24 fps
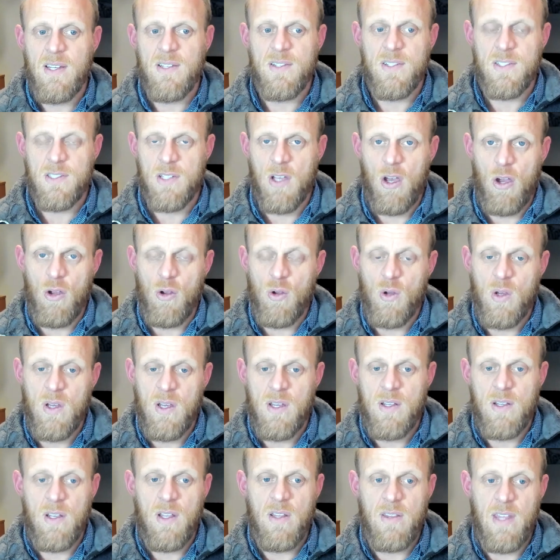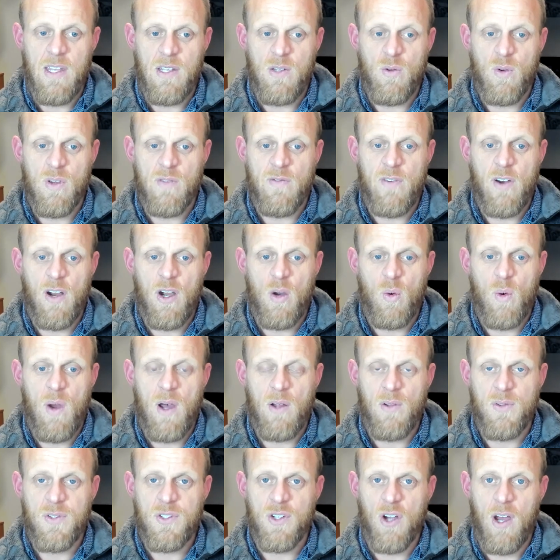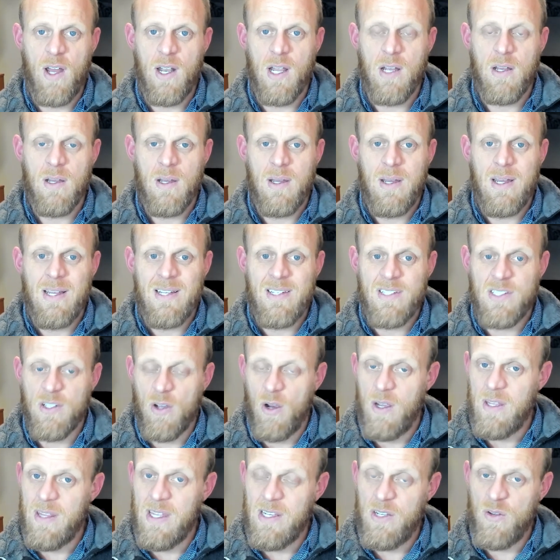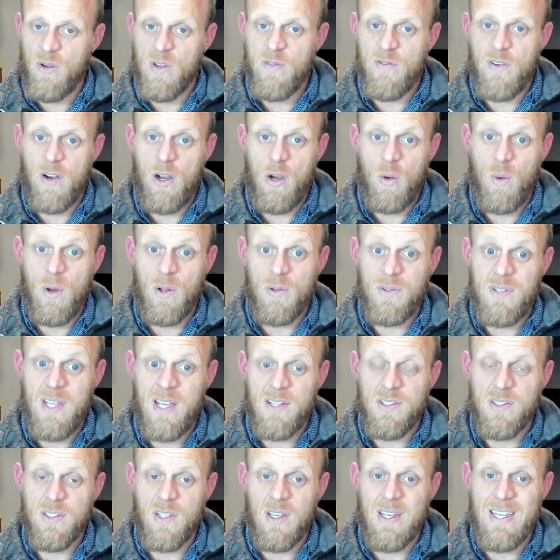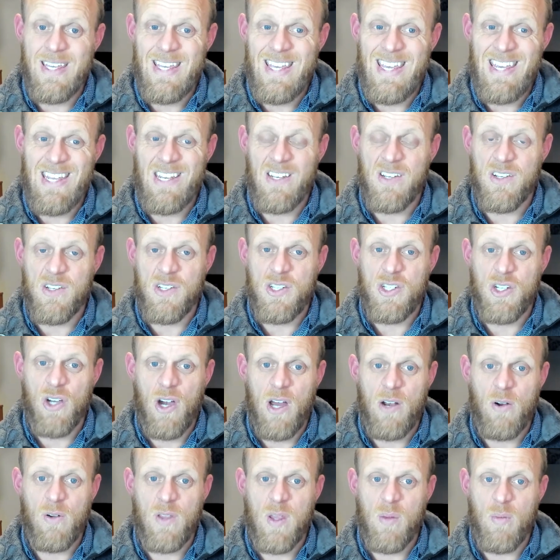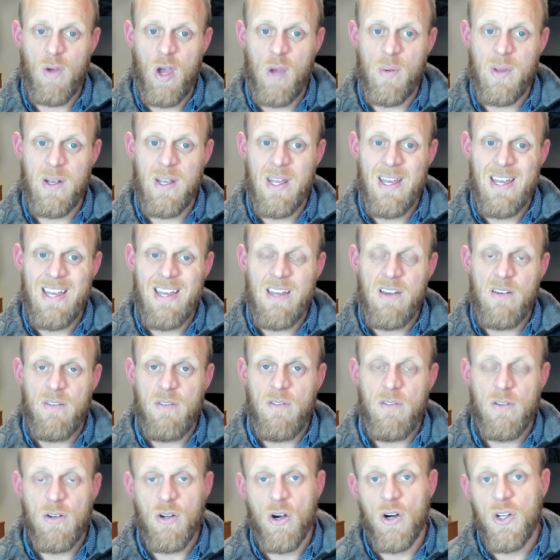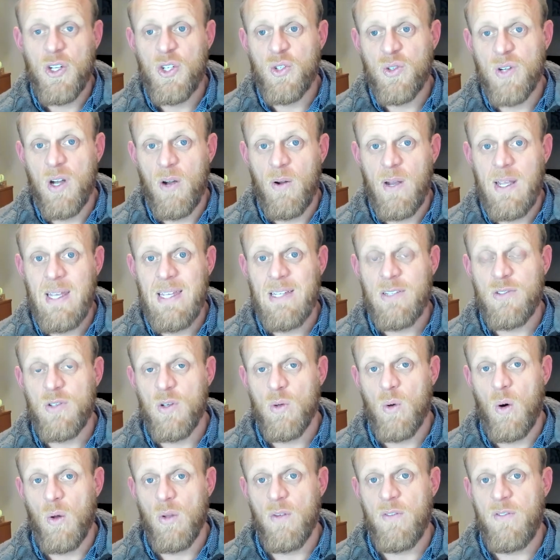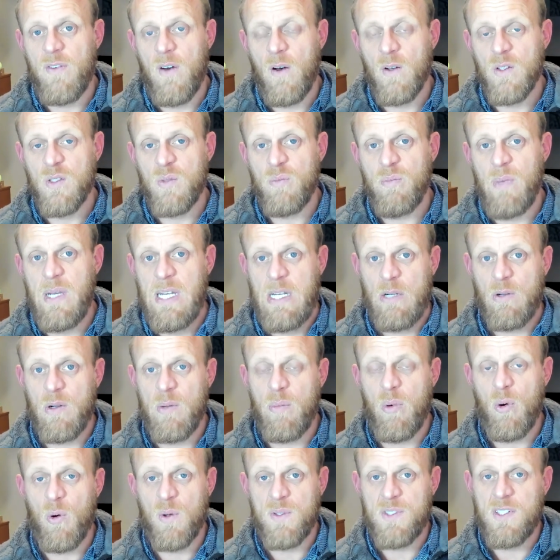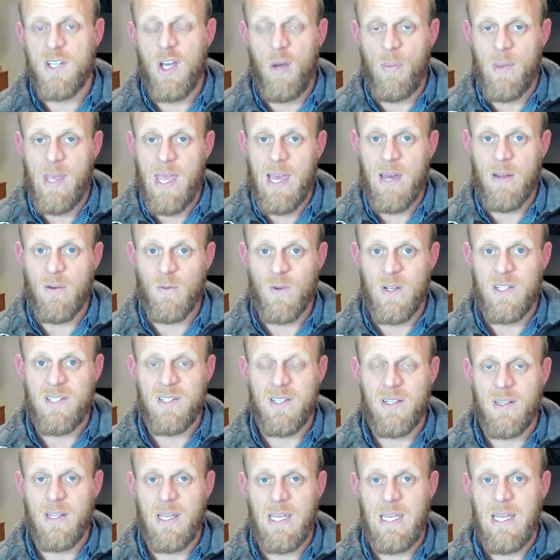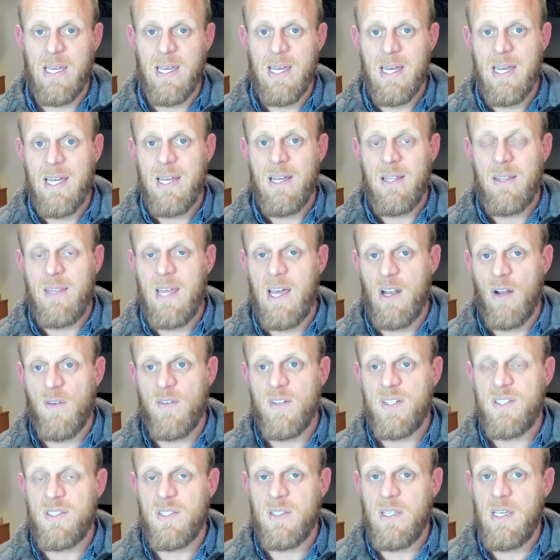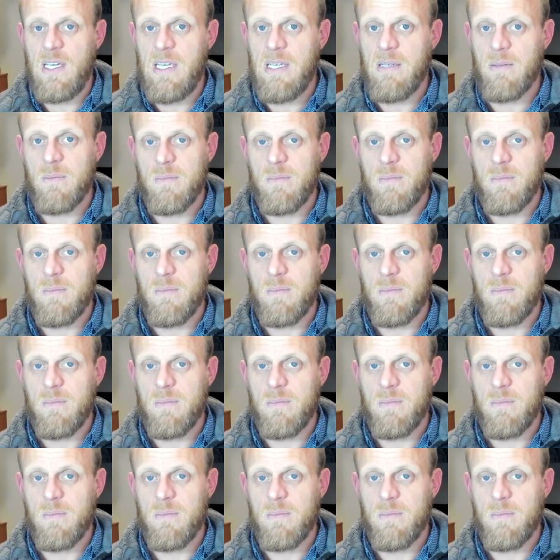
So they're doing very well, China, Sorry, they're doing very well. Tesla in China at the moment. Contrary to all the false media reports coming out recently, that obviously